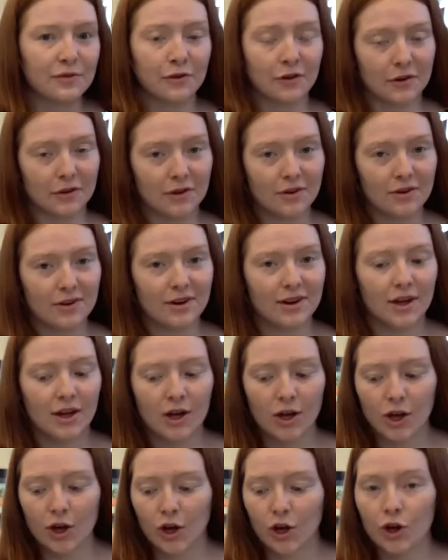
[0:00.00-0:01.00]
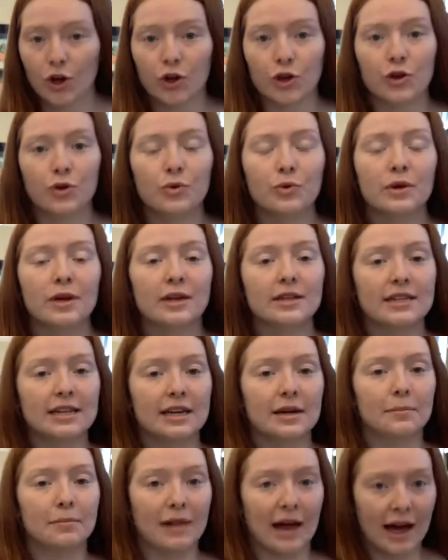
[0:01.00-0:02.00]
further, you can take a
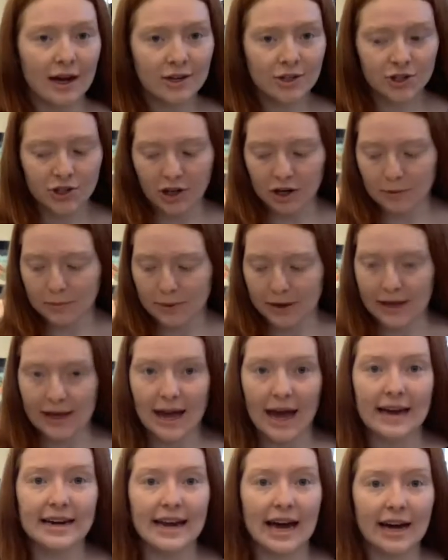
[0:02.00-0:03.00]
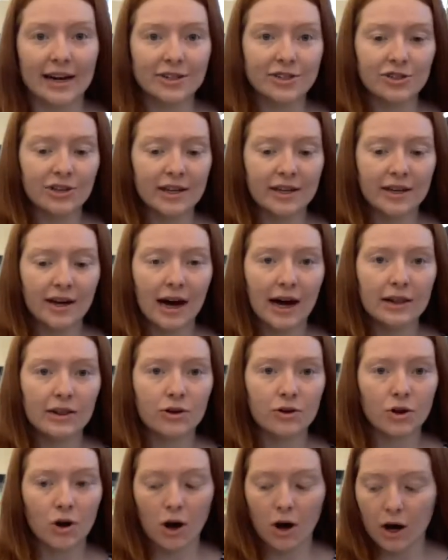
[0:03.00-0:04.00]
black Sharpie and actually
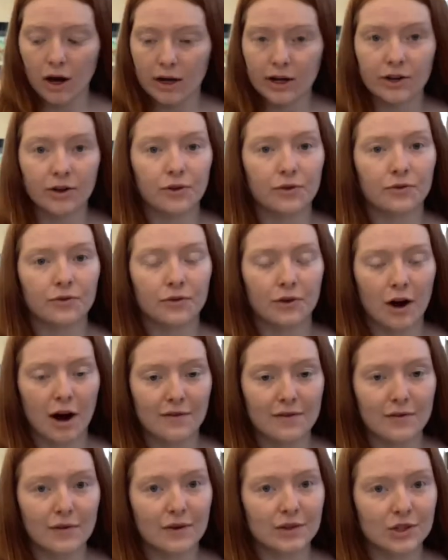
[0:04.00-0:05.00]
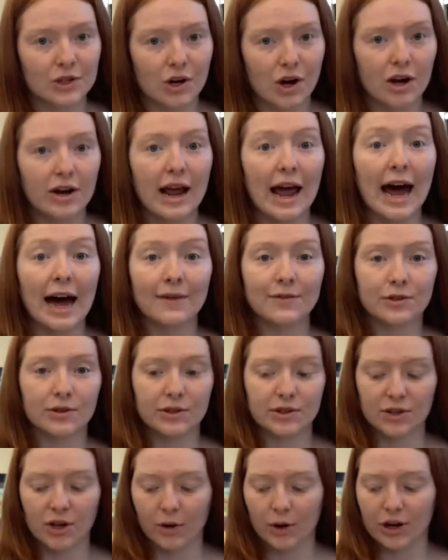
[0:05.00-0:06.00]
color on your coffee filter art after
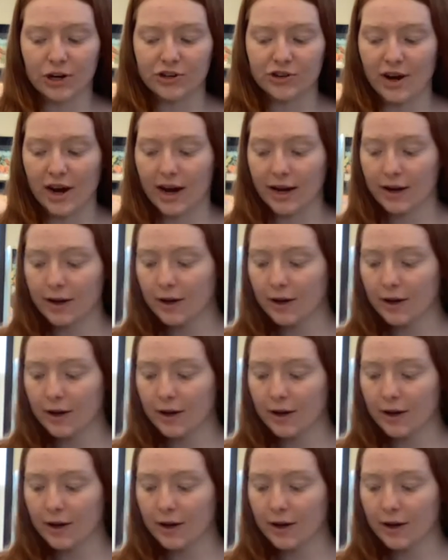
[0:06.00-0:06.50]
it's already dried.